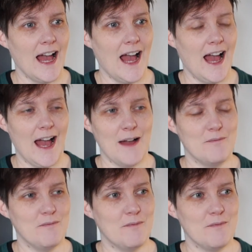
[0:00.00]

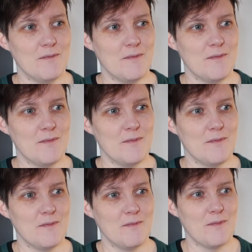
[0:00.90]
I've
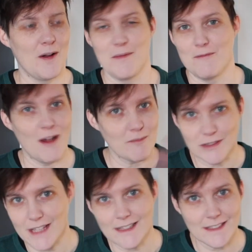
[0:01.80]
been
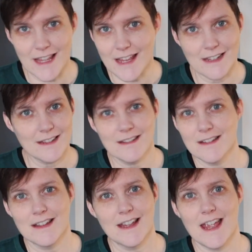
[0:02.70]
representing
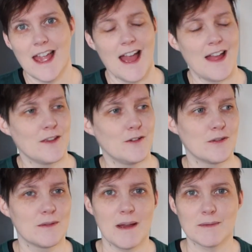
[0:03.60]
the
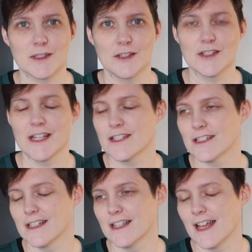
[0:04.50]
Northern Baptist
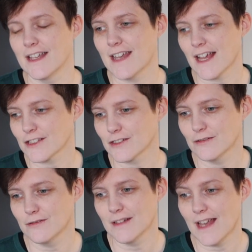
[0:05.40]
Association at a
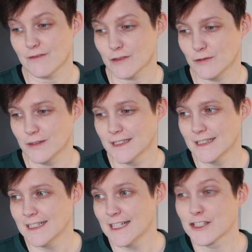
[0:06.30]
national level.
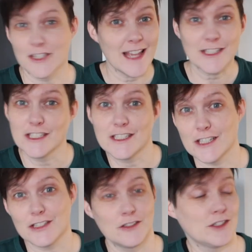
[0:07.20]
So that's just
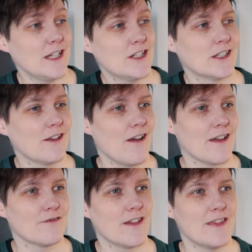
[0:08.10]
association
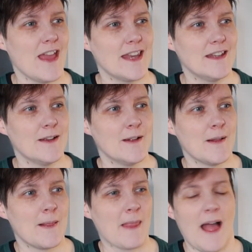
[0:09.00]
life. And
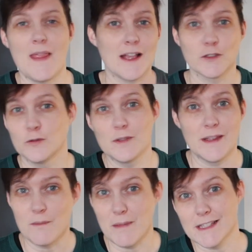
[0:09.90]
that's all
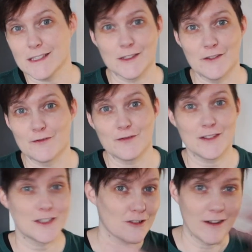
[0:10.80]
in the midst of
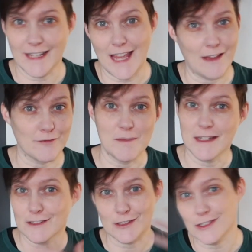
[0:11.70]
trying to care for
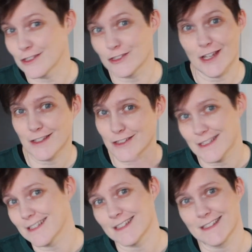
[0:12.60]
ministers and
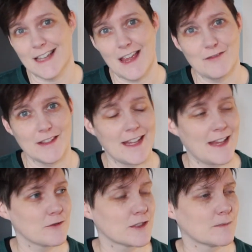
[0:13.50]
churches and everything
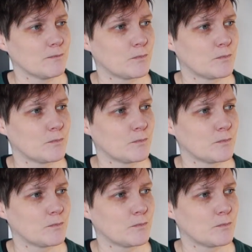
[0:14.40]
else.